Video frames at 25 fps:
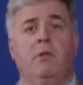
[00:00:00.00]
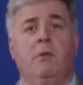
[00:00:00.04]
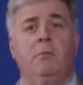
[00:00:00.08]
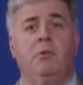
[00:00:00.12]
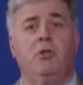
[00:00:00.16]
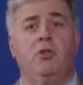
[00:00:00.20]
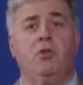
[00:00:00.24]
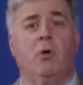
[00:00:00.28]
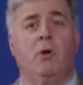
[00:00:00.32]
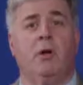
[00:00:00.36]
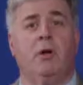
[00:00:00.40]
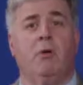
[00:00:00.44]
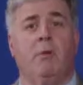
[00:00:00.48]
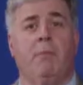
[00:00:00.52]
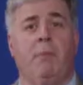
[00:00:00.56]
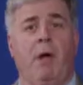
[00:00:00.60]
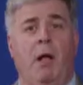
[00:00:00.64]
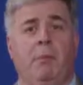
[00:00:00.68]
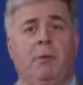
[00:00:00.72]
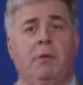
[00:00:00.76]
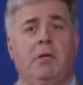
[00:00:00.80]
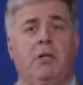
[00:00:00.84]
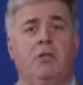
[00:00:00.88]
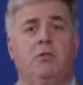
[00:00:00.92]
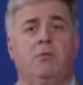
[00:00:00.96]
with the majority
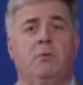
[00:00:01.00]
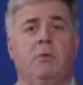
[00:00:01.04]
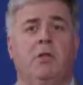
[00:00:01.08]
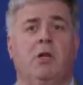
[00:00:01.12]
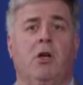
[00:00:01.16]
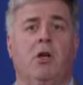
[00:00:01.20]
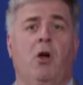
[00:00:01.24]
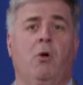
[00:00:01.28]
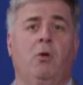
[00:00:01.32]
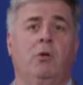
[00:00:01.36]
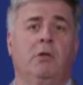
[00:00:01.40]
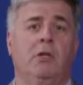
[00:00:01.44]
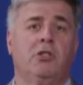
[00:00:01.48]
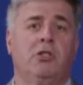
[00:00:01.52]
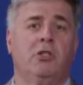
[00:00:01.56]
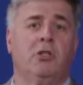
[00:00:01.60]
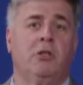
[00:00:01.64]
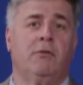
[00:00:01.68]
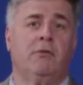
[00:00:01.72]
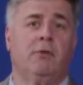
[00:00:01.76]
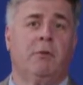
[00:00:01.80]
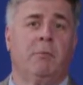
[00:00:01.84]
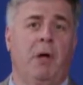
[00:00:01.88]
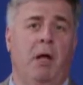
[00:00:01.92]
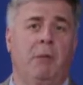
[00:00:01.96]
Republicans, with a coalition
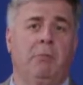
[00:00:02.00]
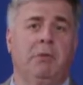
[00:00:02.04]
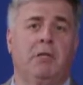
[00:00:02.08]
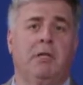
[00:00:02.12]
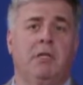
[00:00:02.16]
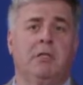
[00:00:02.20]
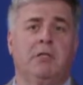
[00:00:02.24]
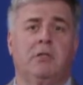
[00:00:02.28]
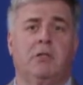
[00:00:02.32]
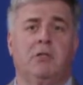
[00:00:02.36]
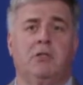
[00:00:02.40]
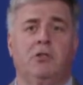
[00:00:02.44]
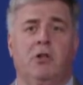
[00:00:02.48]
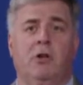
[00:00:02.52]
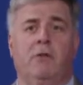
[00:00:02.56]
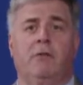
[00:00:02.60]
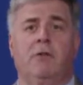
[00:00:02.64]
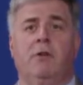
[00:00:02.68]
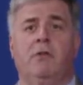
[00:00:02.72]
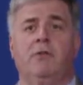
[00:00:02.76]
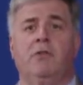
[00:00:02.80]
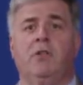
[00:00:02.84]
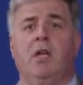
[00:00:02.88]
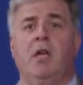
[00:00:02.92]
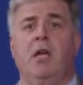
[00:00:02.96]
of Republicans,
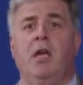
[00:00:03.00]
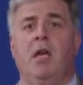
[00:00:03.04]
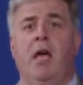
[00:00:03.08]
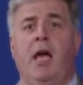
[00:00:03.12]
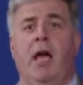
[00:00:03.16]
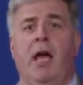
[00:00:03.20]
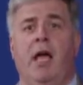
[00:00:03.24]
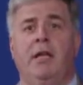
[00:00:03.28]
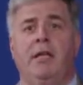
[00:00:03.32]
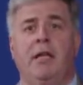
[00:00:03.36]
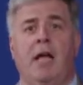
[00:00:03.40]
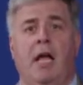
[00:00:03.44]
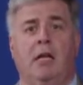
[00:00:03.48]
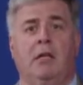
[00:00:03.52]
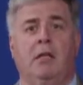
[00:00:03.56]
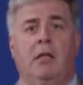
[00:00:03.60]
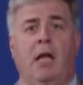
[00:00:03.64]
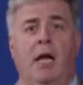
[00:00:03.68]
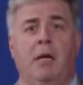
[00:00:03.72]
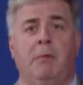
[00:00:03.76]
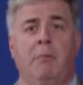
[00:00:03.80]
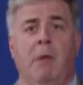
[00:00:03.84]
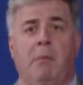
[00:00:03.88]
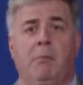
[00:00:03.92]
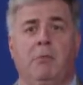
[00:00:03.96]
conservatives, and
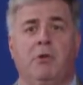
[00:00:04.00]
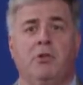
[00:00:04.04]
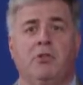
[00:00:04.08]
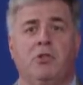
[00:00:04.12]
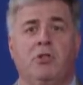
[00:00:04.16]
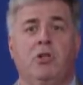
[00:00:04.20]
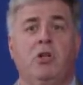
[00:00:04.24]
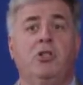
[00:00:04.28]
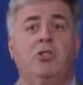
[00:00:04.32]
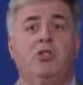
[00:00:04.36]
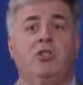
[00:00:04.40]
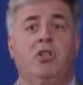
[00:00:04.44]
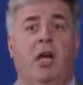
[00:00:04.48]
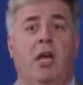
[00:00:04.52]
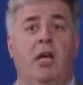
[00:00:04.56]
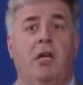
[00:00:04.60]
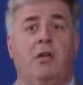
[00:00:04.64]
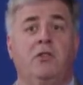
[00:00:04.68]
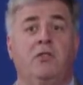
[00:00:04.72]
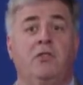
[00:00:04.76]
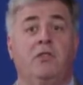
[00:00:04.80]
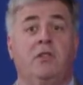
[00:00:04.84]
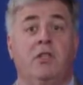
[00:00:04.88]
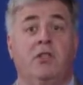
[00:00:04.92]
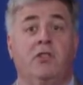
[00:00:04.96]
non-aligned members, could
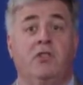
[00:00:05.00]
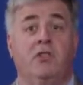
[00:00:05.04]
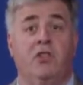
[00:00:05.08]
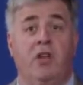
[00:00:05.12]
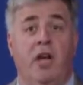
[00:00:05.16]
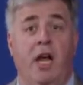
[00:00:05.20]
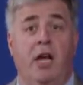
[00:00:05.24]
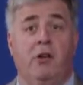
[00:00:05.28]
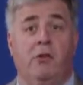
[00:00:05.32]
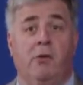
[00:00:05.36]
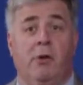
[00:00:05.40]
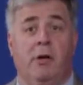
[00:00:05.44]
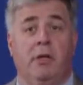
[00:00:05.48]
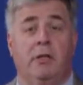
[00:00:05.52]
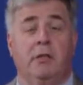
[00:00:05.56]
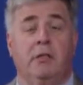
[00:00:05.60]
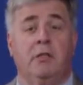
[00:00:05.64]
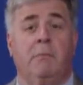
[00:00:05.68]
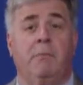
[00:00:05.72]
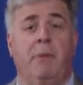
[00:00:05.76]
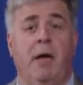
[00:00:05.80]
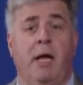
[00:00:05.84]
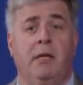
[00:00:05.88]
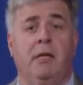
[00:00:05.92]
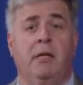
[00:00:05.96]
change this January,
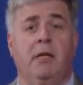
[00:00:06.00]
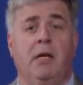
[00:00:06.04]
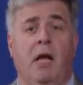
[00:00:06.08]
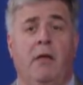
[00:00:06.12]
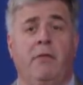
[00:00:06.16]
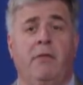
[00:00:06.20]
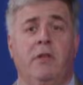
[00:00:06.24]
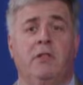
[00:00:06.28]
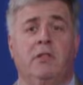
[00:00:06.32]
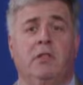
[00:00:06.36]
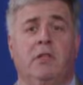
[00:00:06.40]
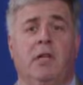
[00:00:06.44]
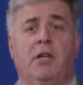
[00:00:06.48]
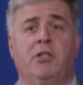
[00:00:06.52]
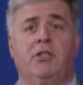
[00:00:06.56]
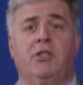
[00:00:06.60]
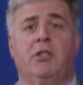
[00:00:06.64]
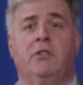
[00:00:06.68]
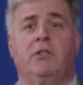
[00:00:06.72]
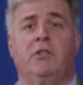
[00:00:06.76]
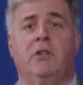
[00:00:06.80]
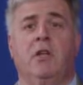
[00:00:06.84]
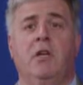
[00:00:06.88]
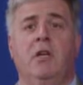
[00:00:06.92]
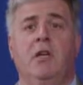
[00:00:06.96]
depending on these
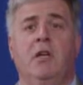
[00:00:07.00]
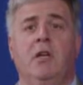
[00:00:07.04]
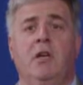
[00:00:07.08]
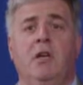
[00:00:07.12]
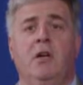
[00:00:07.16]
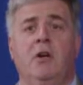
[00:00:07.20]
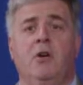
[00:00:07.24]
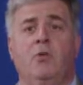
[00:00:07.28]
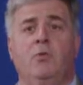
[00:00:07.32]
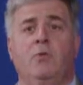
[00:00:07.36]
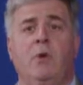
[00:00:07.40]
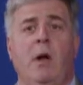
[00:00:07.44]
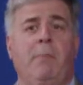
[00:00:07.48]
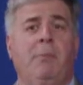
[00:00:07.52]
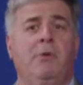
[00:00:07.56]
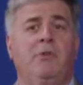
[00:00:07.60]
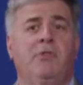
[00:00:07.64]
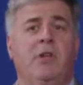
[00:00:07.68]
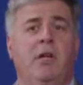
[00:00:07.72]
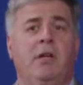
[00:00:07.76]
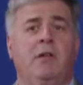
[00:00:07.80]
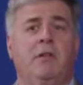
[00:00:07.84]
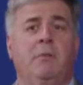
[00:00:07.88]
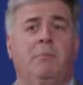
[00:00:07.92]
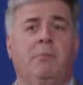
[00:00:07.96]
elections.
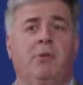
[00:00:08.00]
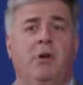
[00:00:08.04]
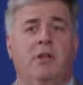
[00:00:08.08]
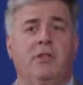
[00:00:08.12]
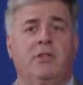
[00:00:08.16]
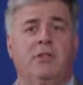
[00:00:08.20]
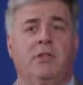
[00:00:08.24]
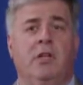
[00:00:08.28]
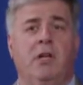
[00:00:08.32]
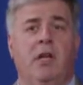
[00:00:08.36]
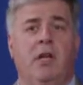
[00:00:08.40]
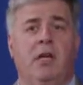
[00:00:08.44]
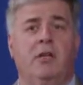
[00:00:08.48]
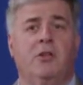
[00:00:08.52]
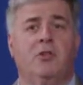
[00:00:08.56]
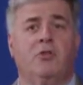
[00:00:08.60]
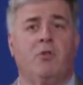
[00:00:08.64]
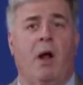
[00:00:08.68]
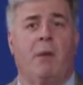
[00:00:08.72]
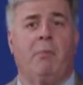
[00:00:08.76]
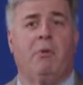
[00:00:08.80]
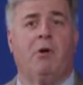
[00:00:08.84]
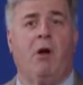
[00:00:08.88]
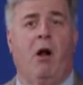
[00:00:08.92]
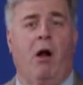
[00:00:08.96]
Representing the press today is
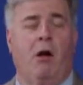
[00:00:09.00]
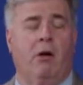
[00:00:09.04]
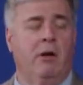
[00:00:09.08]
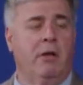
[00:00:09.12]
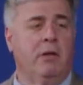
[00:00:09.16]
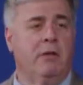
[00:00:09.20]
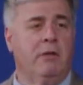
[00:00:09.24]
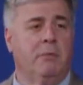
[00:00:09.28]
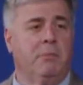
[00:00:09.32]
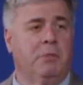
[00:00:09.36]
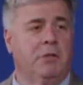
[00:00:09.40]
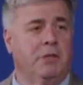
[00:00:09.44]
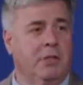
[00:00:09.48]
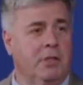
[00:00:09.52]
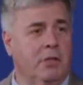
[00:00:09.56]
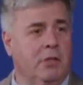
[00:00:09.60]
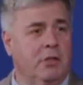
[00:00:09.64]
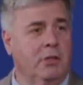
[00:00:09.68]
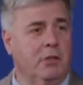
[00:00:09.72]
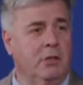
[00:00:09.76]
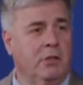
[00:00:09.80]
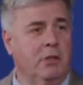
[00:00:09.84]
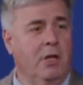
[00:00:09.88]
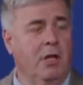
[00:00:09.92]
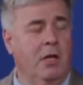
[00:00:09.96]
Robert Harding, the
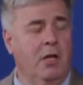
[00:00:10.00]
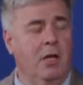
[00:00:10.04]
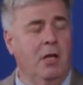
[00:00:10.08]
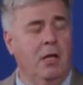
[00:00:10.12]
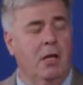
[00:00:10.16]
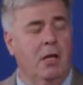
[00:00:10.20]
political